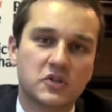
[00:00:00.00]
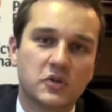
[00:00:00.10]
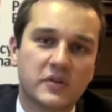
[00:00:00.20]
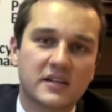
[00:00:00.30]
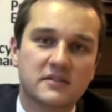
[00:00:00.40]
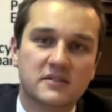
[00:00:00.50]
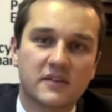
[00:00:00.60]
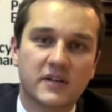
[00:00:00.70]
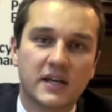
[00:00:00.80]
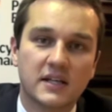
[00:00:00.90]
and
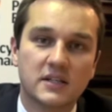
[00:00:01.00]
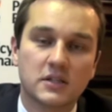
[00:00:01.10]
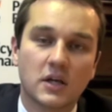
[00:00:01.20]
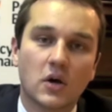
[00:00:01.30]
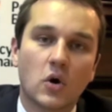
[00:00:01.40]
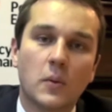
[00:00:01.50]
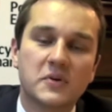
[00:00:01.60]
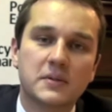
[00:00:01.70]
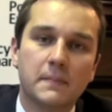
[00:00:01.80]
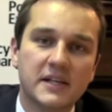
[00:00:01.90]
2007-08,
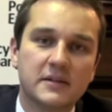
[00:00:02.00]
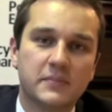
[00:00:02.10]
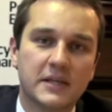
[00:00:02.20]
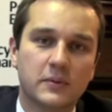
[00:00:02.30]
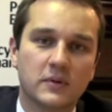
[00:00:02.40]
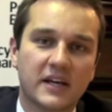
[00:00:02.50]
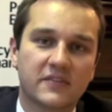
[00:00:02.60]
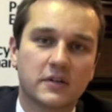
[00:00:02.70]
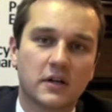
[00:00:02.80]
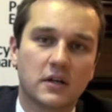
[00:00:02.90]
almost 1 million people
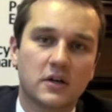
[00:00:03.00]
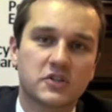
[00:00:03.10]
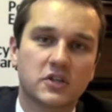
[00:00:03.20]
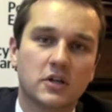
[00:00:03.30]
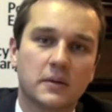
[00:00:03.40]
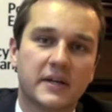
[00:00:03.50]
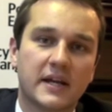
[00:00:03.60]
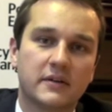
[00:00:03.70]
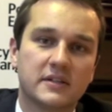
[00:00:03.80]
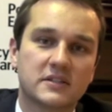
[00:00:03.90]
left our larger urban
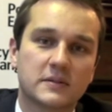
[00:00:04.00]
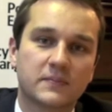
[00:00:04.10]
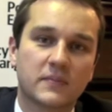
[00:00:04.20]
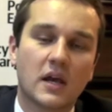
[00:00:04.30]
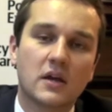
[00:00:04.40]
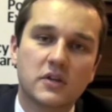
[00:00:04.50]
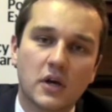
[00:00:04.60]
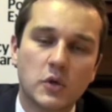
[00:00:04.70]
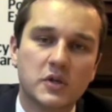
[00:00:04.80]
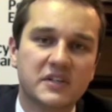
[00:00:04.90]
areas. The
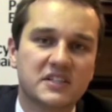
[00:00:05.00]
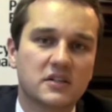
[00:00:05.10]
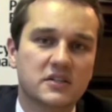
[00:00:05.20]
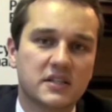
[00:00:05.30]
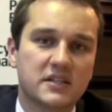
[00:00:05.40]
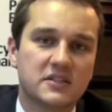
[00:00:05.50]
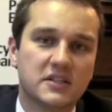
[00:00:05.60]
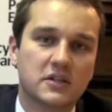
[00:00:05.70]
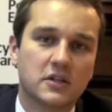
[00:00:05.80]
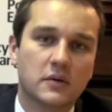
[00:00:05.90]
only reason our cities
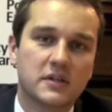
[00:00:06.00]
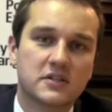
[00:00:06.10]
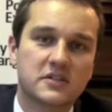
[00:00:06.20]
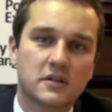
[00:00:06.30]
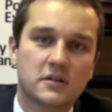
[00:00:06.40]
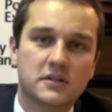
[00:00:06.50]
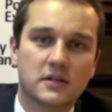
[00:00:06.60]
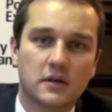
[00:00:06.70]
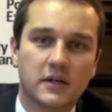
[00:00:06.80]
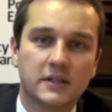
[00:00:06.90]
didn't go into stark
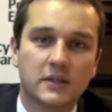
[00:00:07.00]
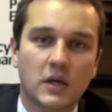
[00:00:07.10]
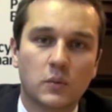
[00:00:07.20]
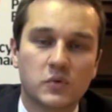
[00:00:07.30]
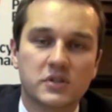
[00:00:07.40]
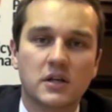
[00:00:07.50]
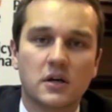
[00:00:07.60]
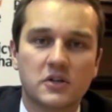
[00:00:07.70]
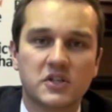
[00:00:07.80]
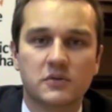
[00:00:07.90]
decline was a
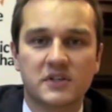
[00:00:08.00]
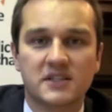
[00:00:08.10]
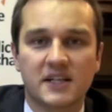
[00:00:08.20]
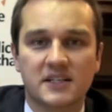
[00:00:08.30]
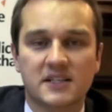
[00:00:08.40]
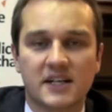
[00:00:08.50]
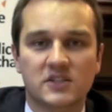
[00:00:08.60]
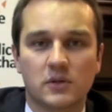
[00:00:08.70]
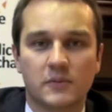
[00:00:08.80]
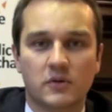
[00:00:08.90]
large increase in
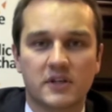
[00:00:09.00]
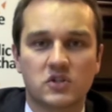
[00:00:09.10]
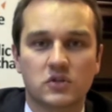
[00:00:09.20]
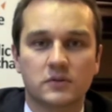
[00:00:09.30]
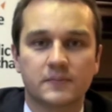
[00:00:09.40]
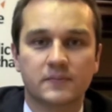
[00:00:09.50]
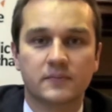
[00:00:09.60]
international immigration.